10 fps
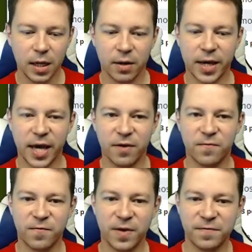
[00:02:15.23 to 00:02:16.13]
Okay,
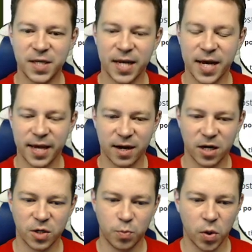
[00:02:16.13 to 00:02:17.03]
15 high
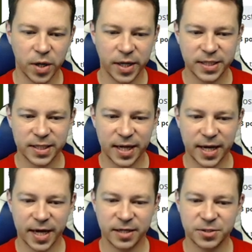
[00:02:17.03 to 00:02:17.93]
card points
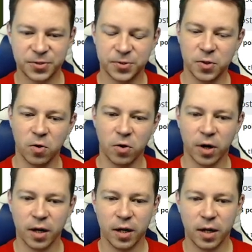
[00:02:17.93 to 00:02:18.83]
and
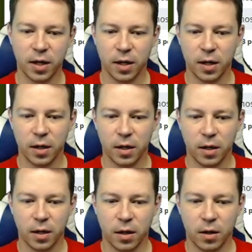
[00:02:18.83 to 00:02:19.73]
4
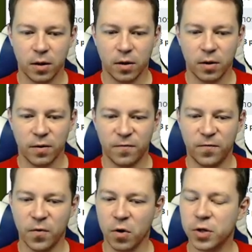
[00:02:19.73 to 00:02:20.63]

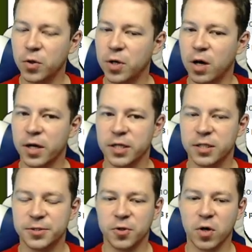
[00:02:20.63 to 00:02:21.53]
four good
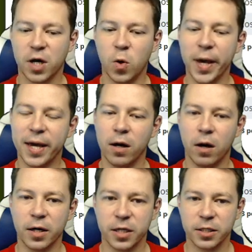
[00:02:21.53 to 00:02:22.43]
honors, four quick
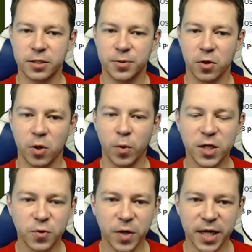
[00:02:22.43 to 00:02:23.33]
honors, four
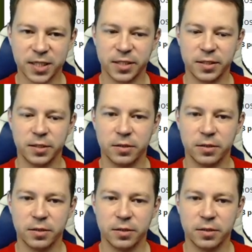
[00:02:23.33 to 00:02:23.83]
quick tricks.